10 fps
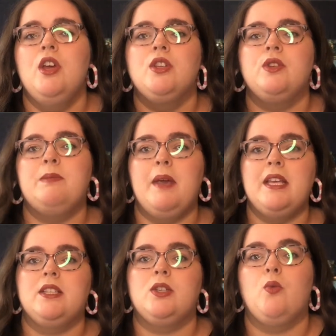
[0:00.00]
So it's
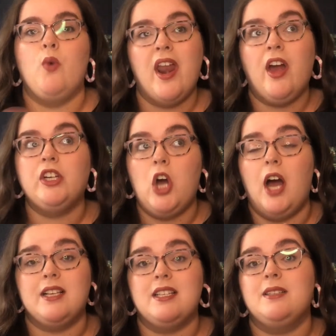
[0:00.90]
based, one, on
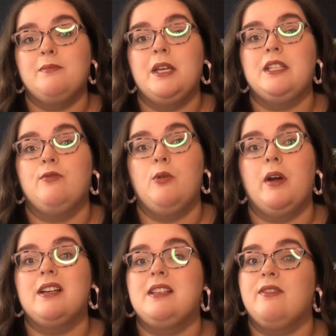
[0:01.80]
cost, because a full
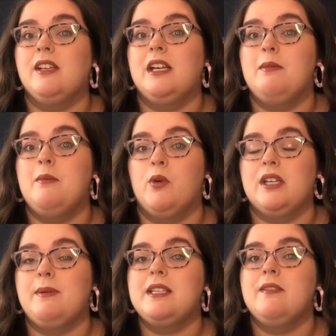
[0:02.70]
bar is definitely going to be more
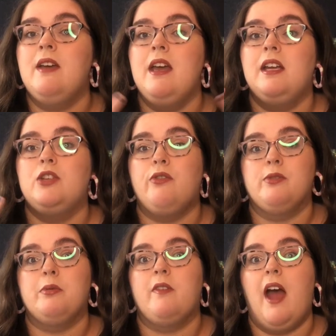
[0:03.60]
expensive because you have to
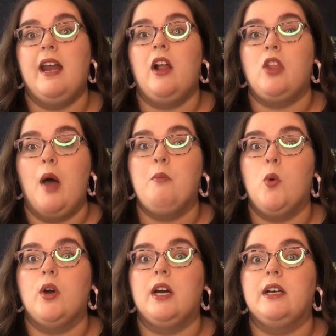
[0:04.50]
provide a lot
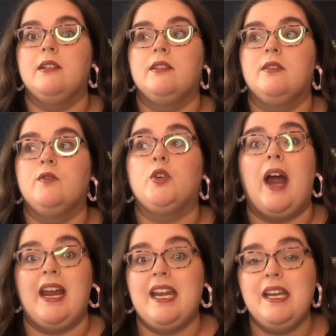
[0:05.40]
more
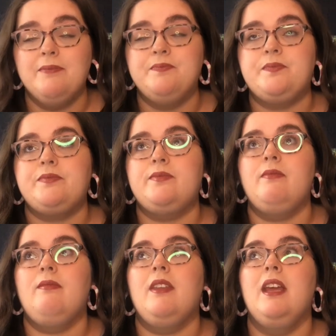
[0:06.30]
variety,
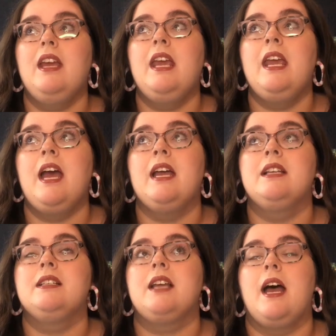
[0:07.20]
and